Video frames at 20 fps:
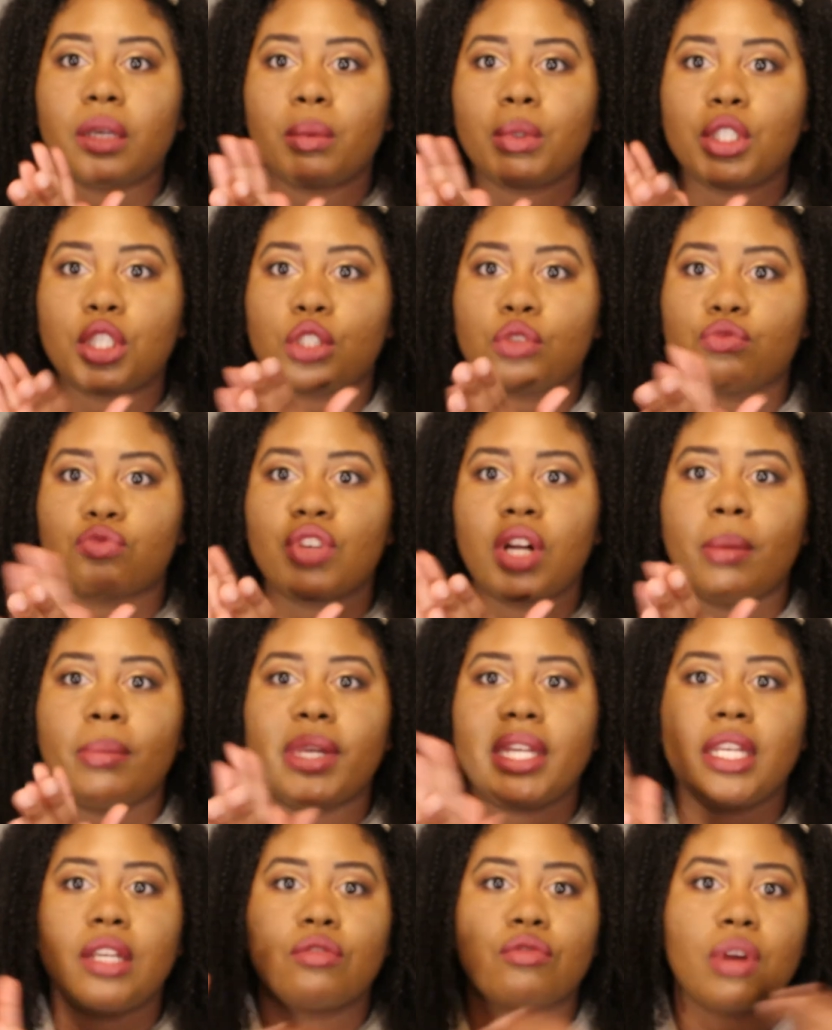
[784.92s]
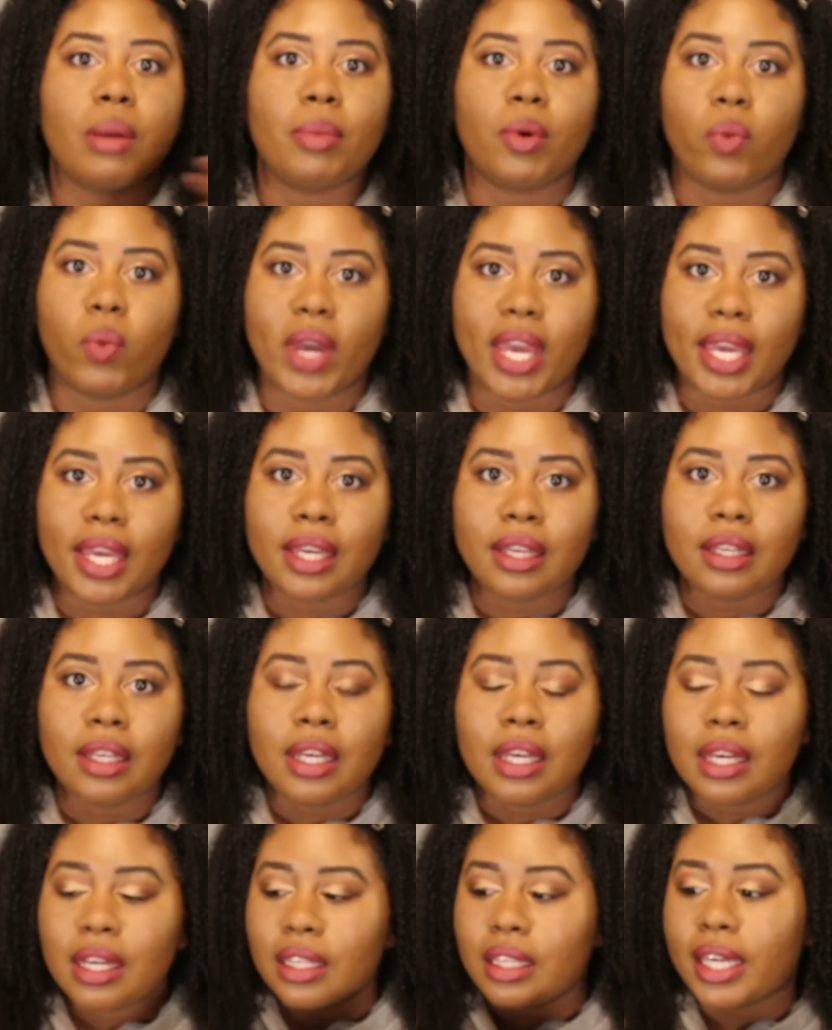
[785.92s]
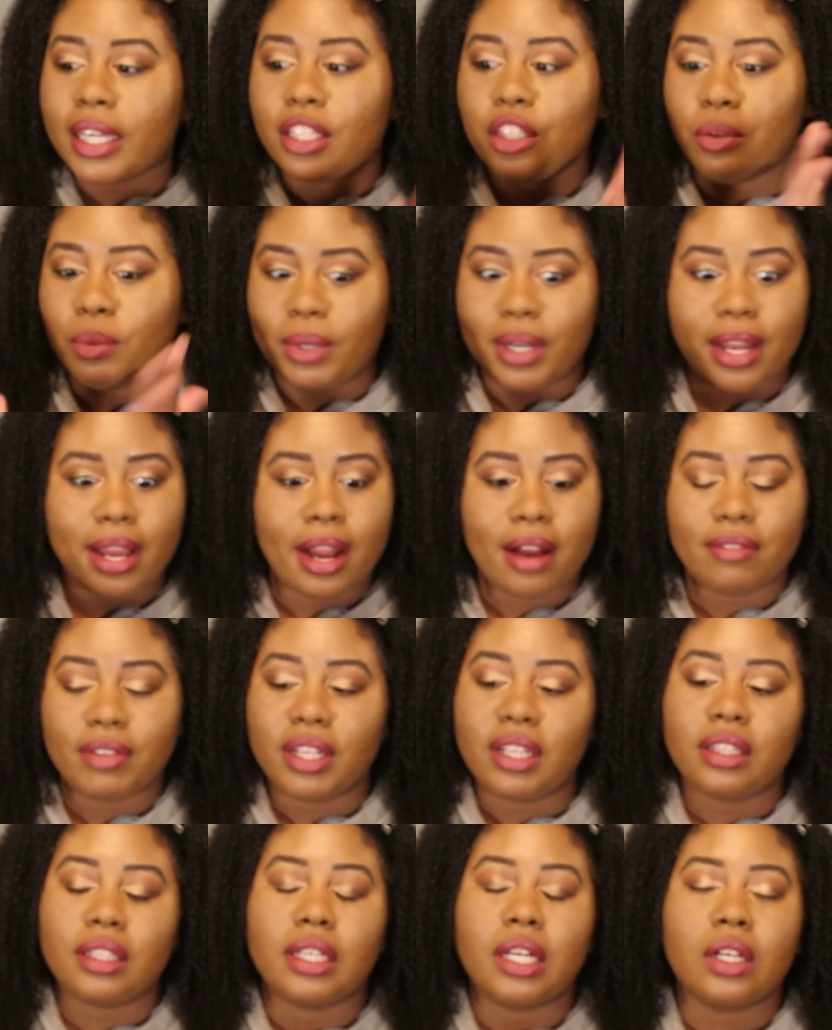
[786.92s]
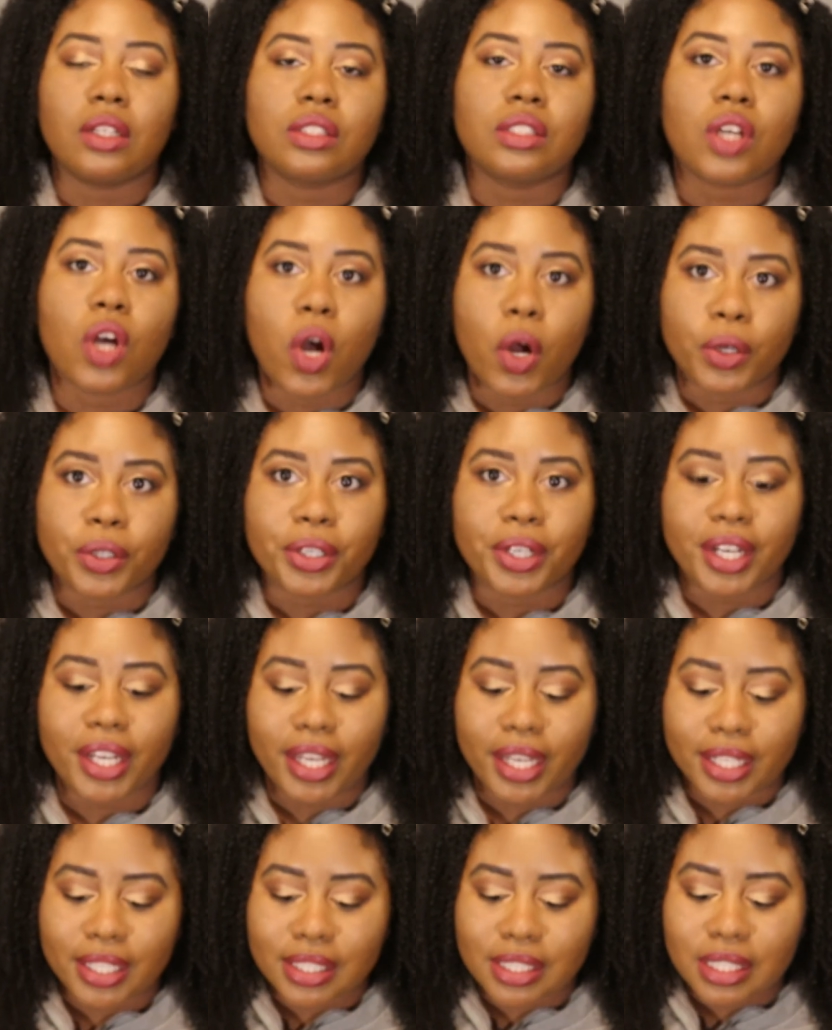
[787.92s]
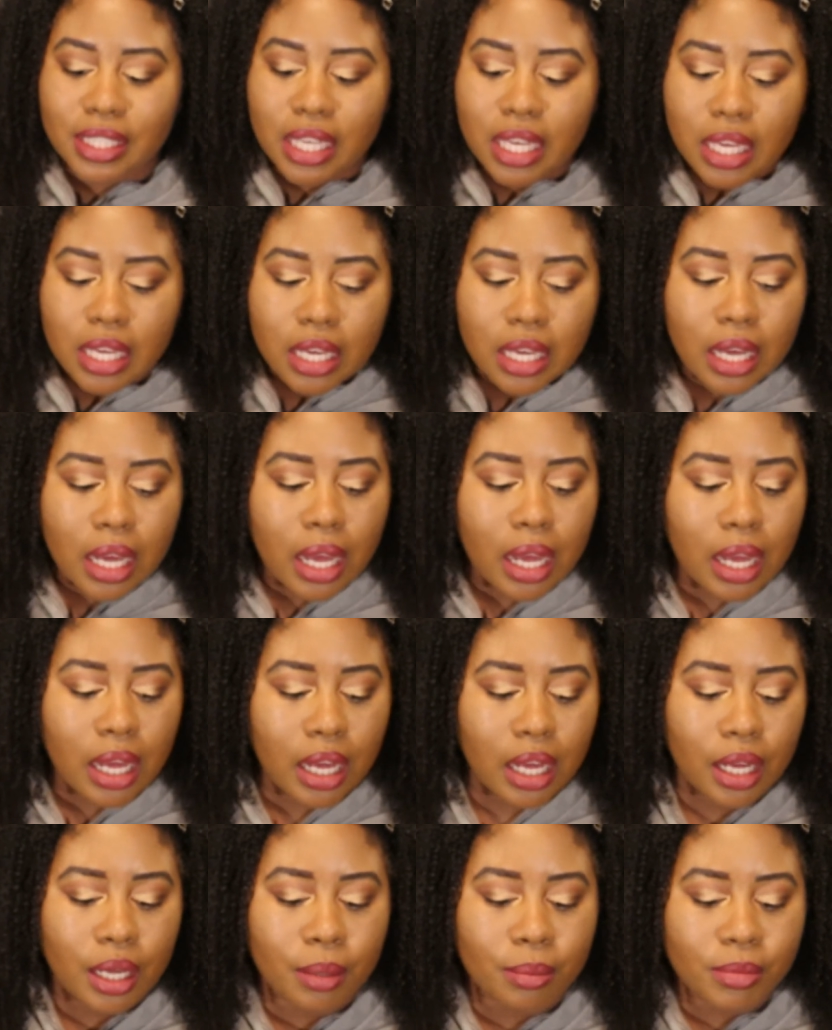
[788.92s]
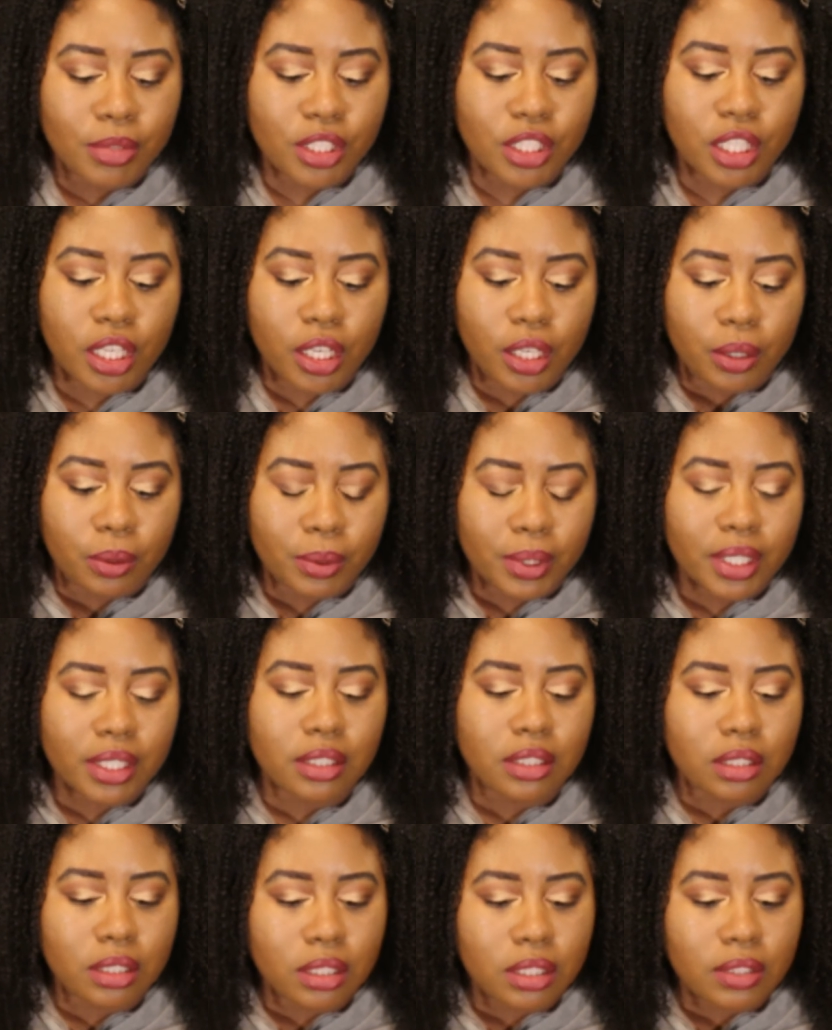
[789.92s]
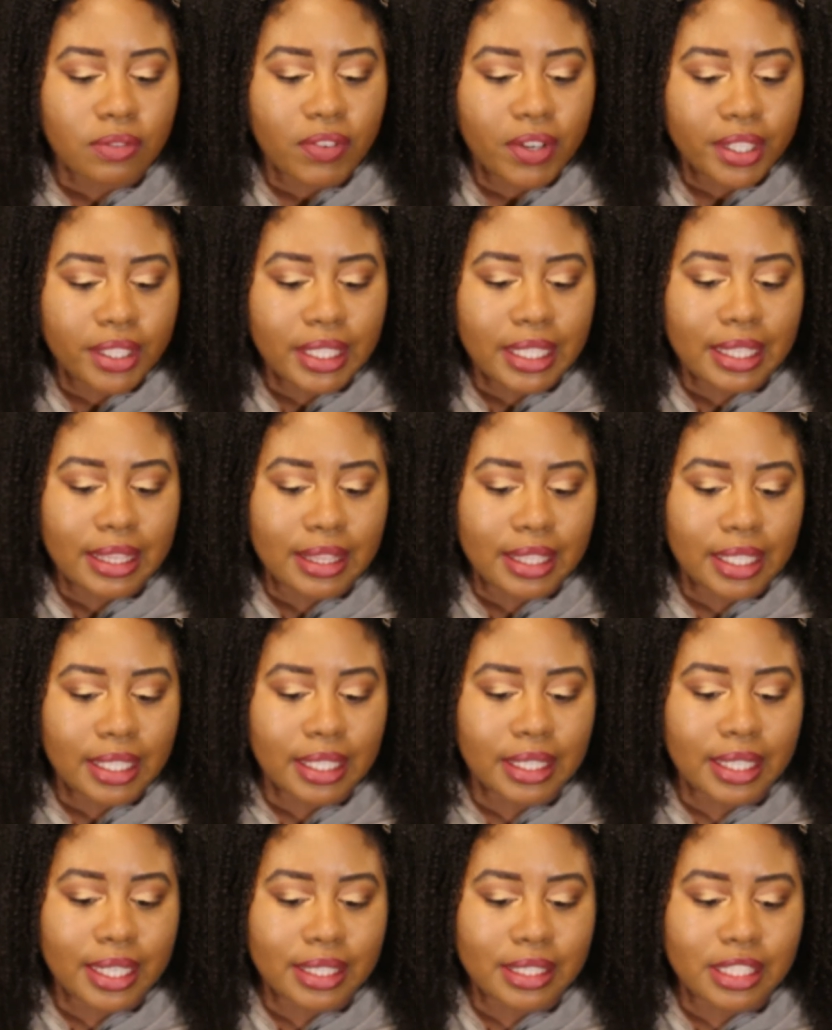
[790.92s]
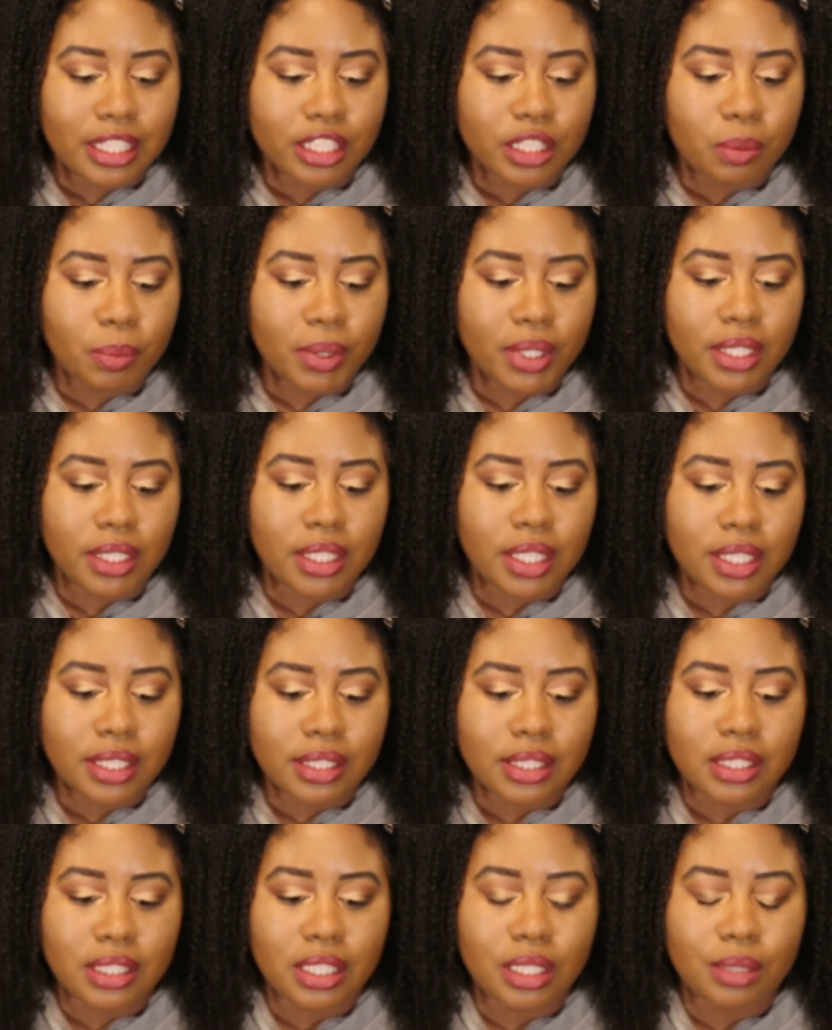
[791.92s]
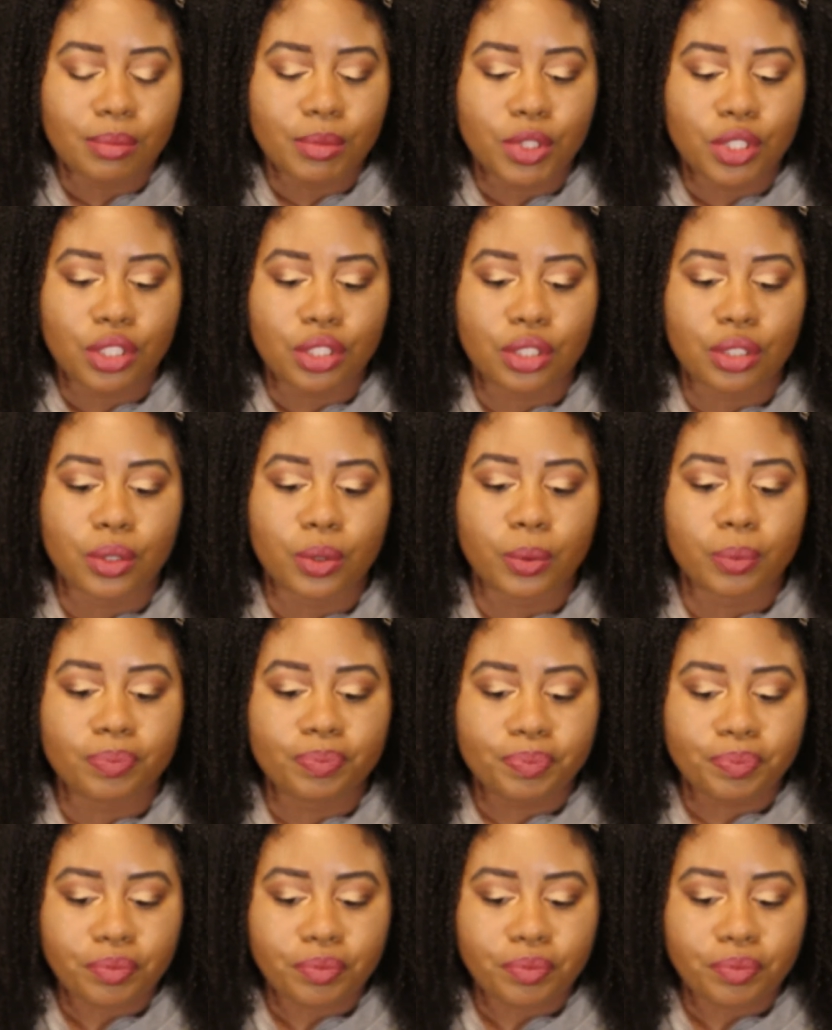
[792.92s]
it would just rub in and rub away. Like you wouldn't have anything else on your hands. So it's fairly thick in that sense, but it does seem to,